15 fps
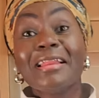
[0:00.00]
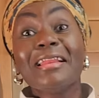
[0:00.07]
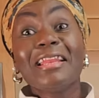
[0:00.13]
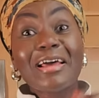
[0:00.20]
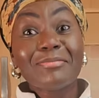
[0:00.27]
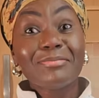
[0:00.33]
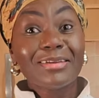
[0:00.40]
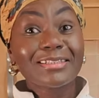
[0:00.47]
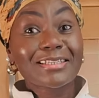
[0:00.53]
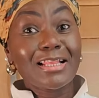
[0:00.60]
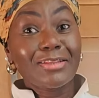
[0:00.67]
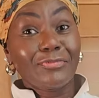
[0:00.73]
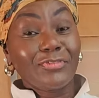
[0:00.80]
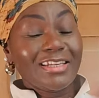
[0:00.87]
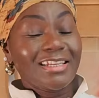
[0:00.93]
Let me
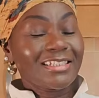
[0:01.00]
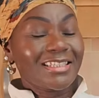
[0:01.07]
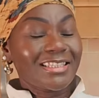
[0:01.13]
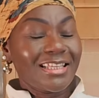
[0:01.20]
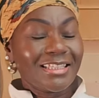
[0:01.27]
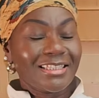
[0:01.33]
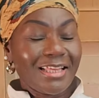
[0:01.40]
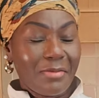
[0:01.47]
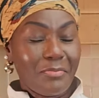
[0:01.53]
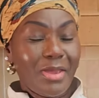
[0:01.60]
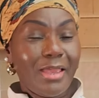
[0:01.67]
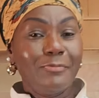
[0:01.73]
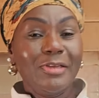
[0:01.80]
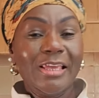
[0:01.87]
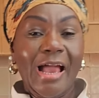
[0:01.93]
just finish this and maybe